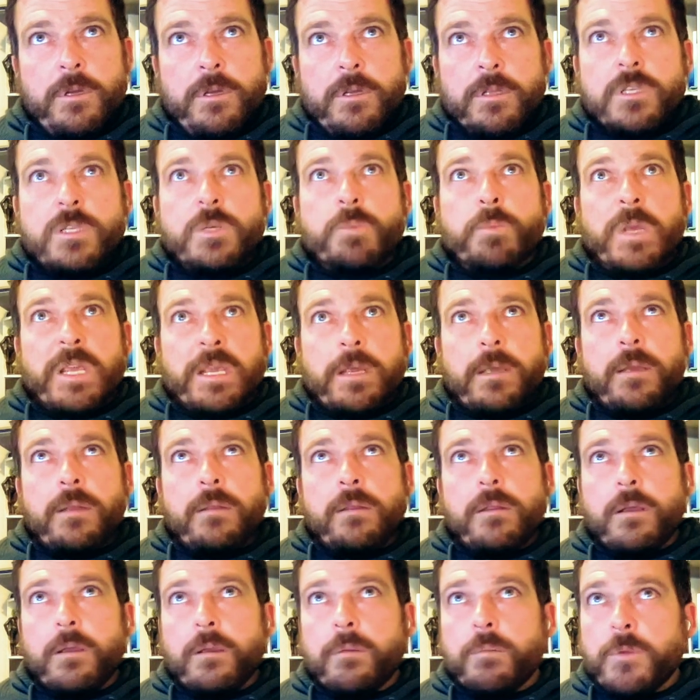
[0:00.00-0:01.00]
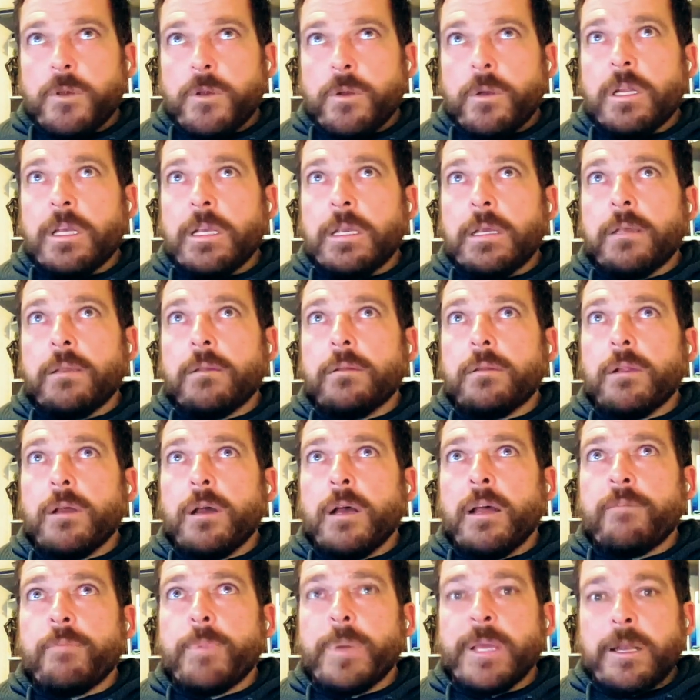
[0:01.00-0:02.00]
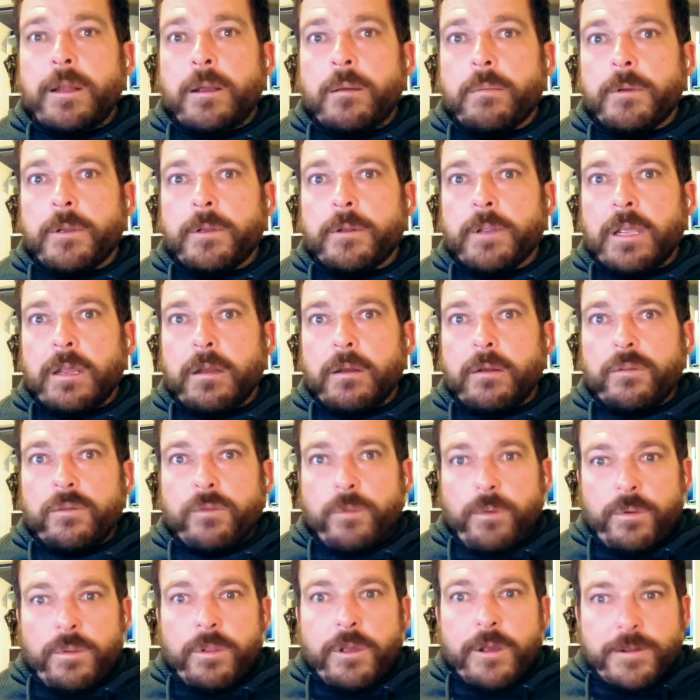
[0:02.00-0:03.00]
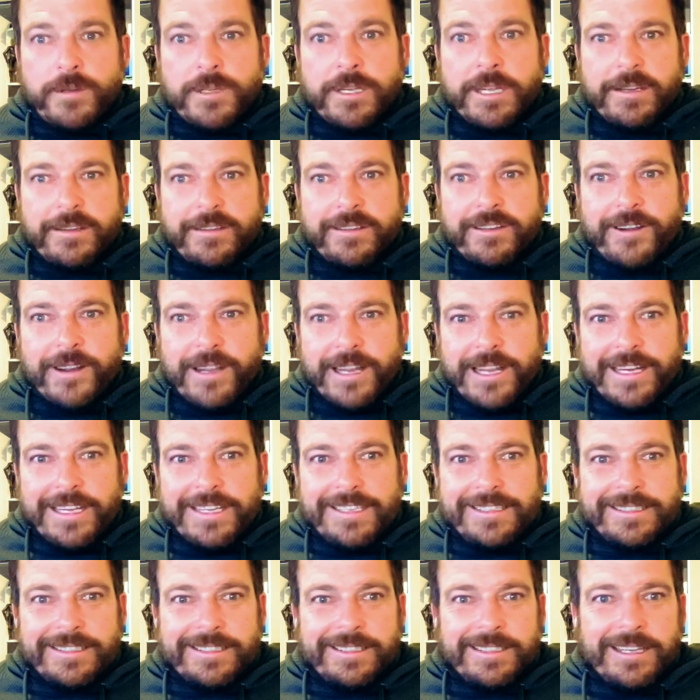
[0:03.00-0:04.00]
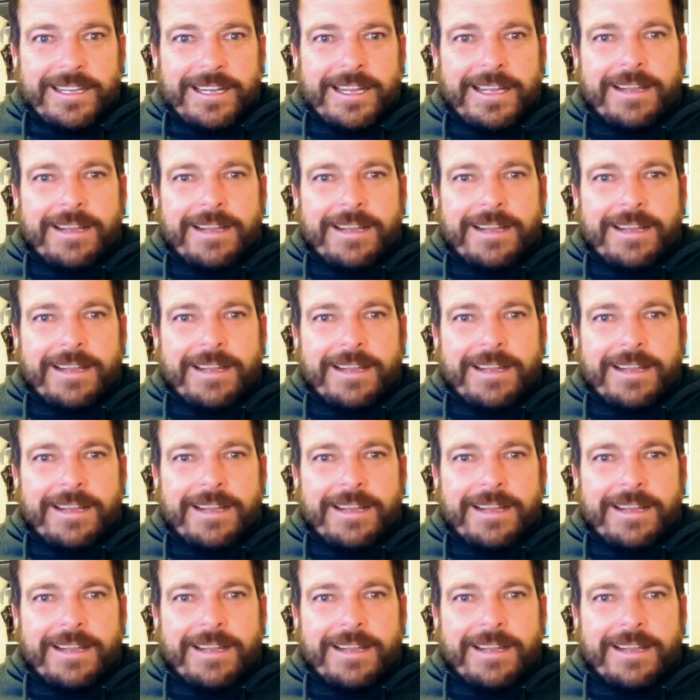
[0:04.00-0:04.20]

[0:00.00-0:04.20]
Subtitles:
speaking to the community, I've been able to get through those anxieties